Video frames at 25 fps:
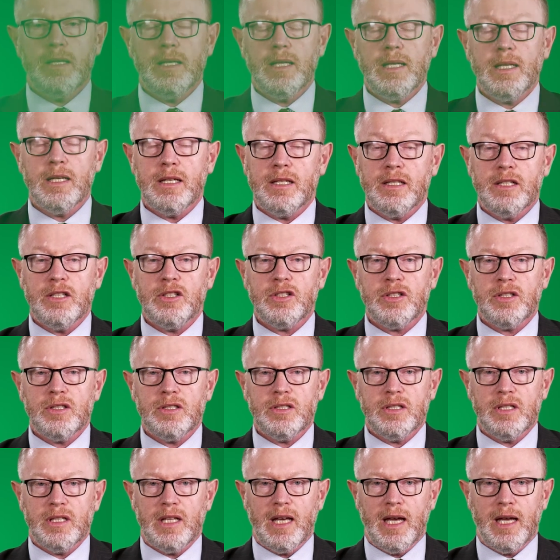In addition
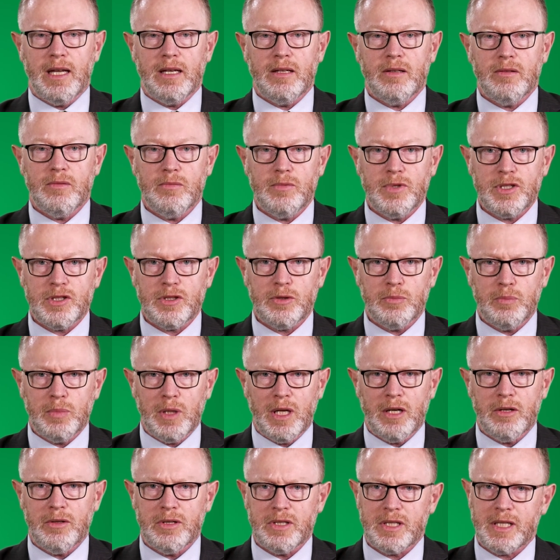to that,
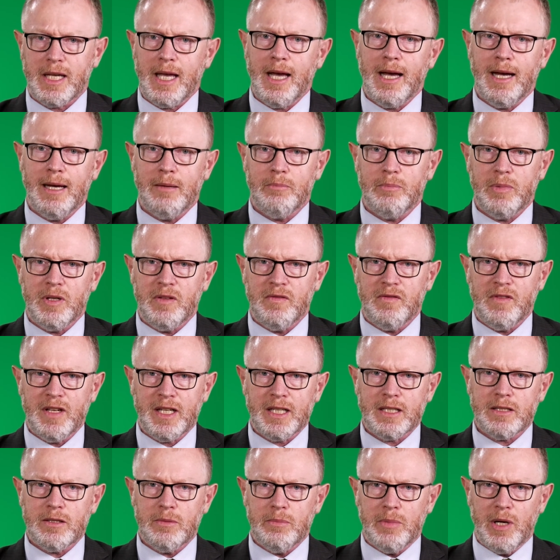whistleblowers can't be
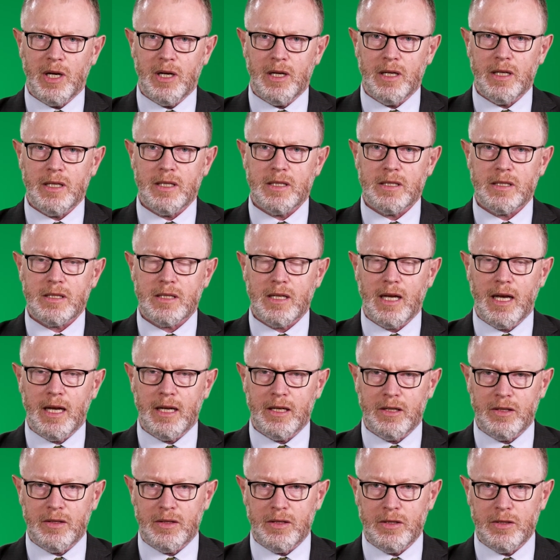victimised
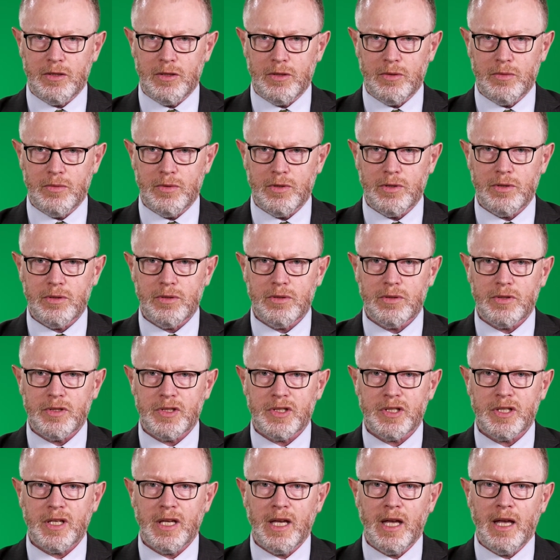under the new
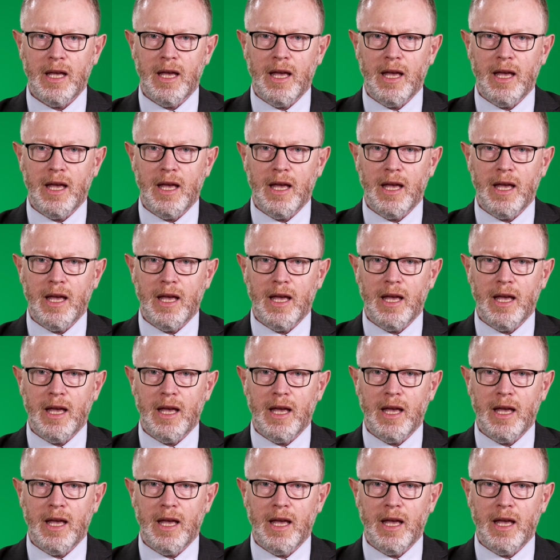rules